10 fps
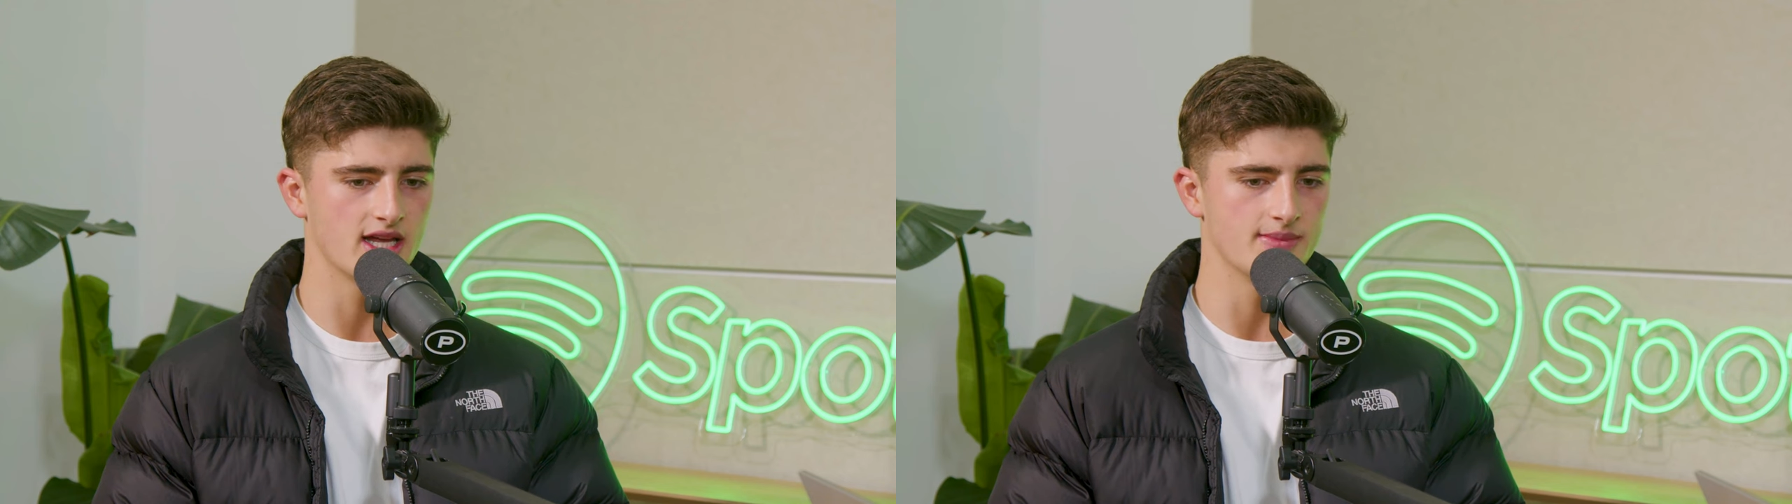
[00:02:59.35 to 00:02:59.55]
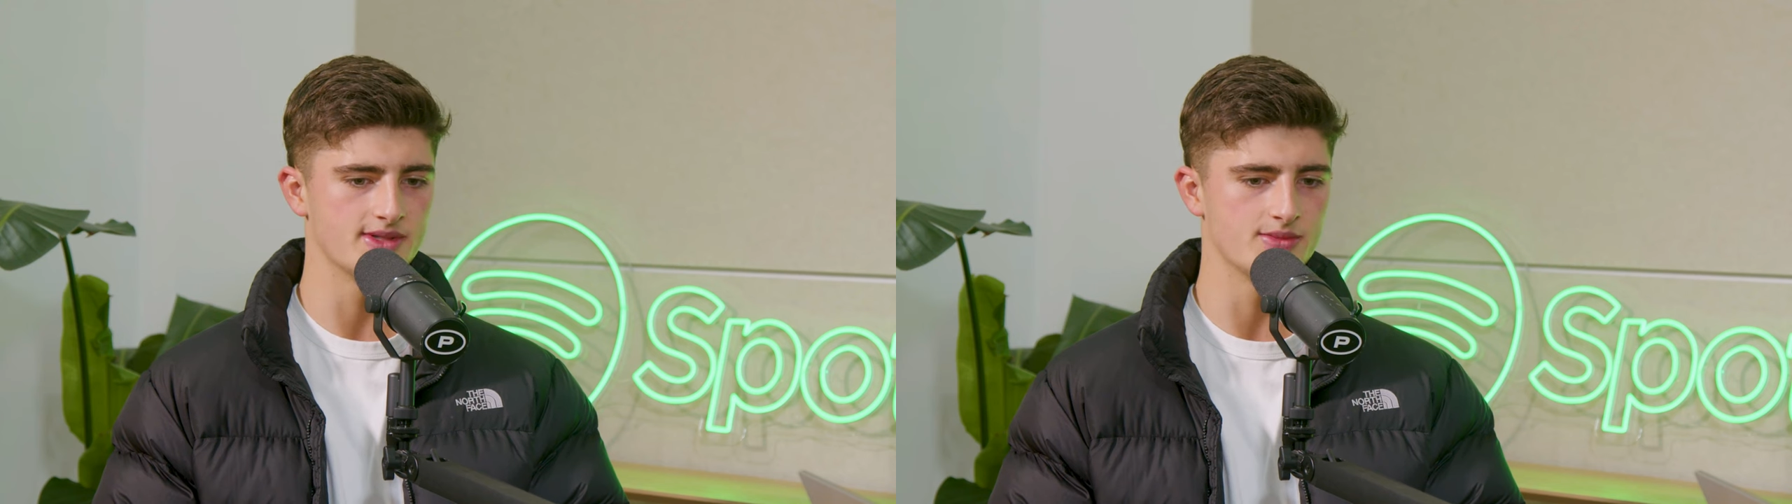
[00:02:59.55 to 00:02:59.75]

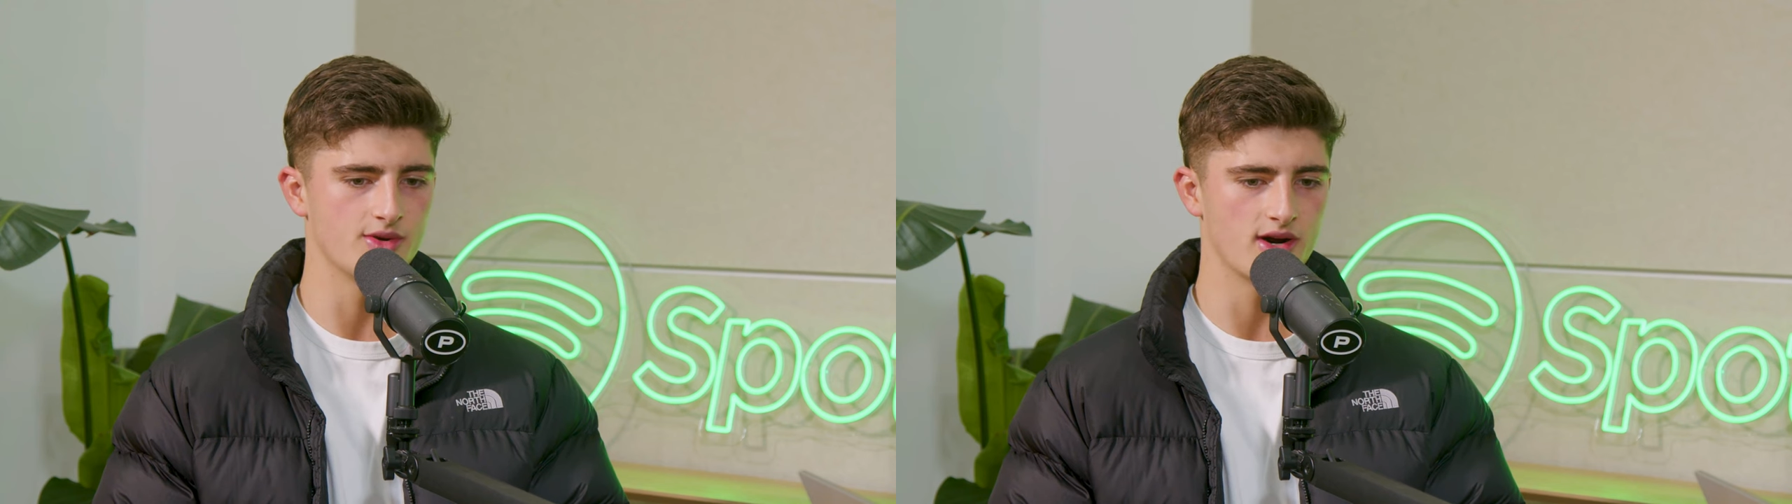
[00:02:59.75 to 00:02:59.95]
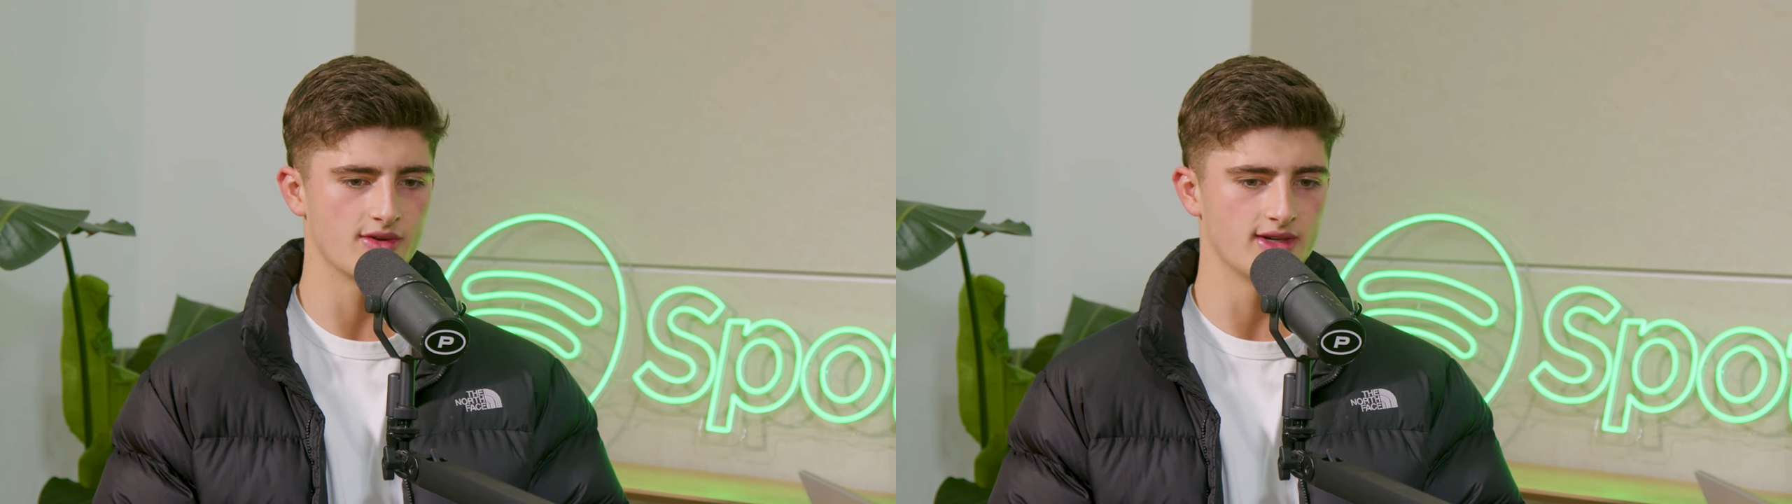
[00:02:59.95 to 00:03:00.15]
clubs, the
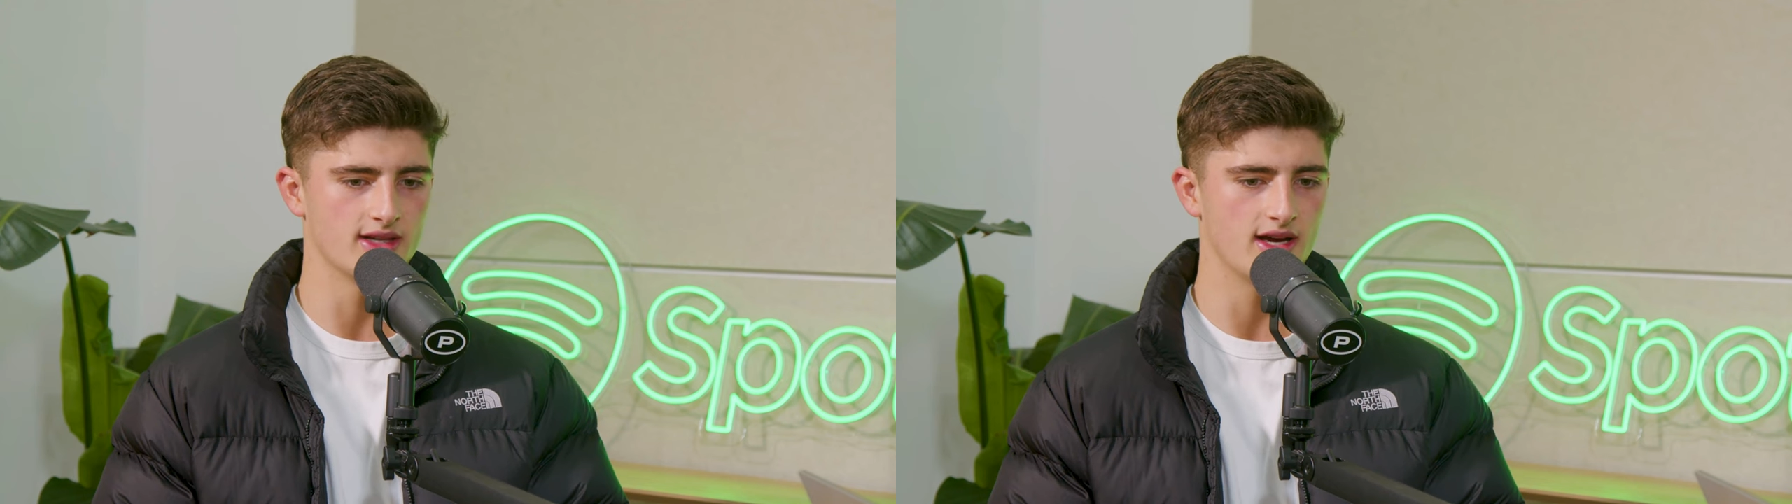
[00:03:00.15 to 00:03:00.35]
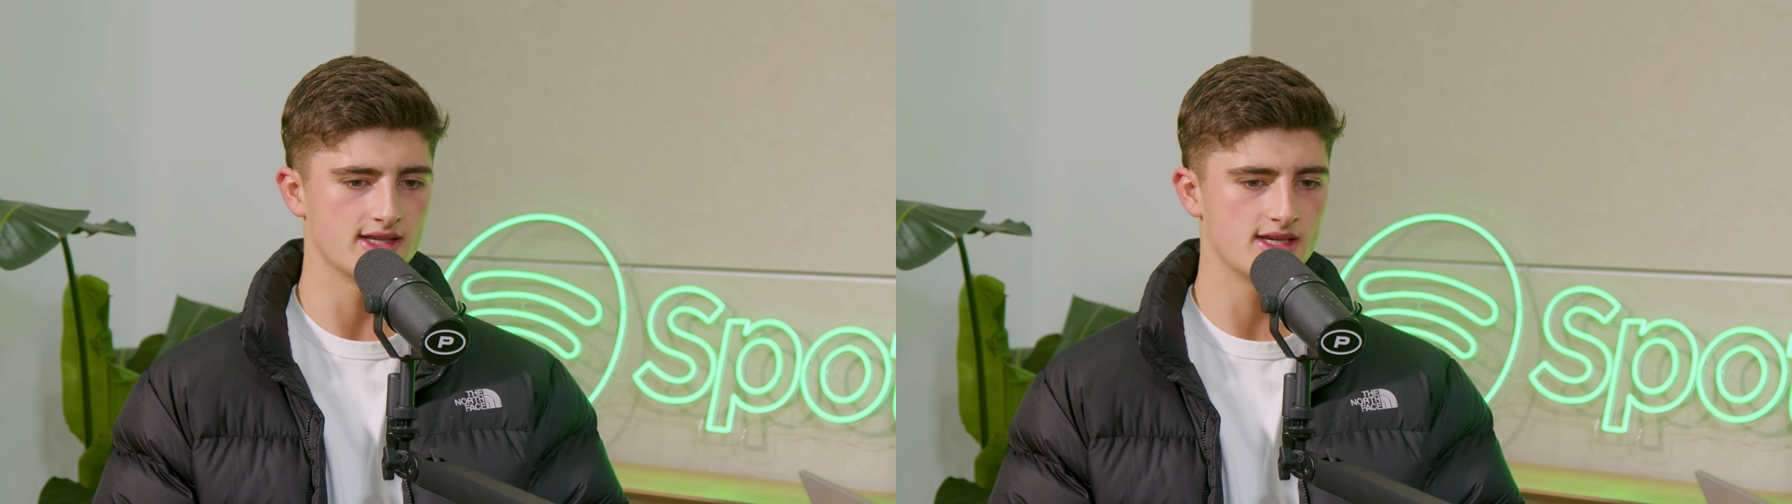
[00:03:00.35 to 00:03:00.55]
more I
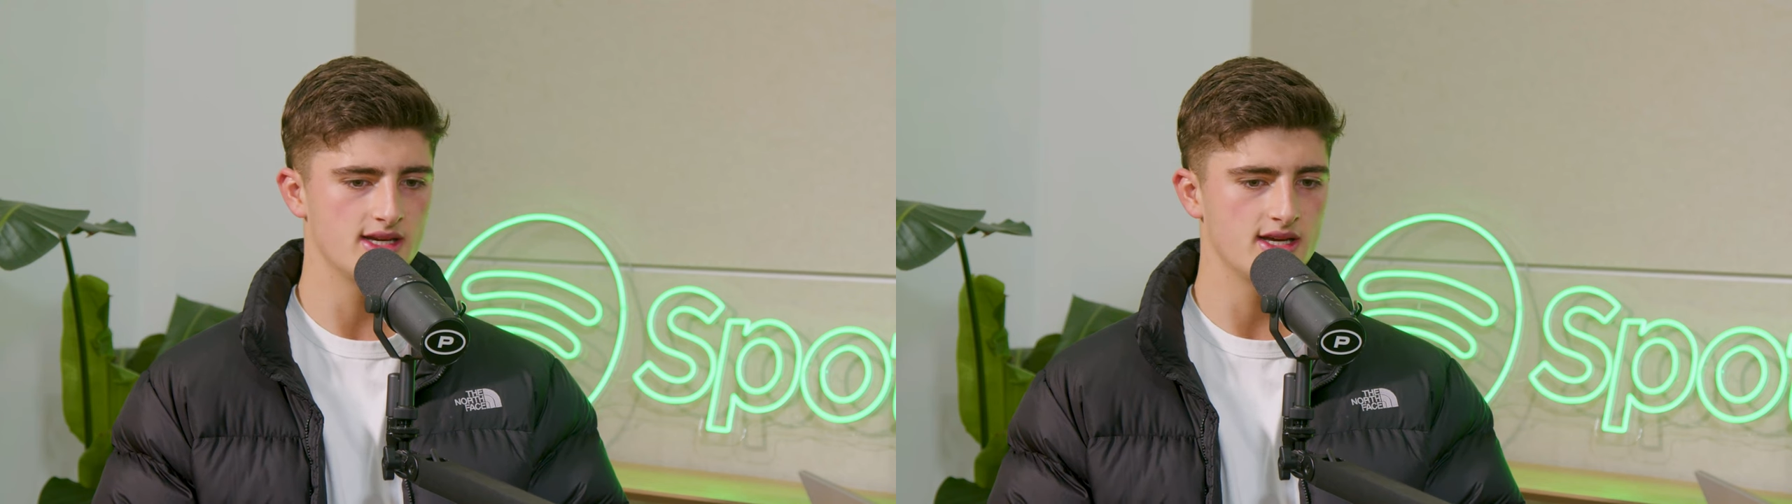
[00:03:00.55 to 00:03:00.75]
realise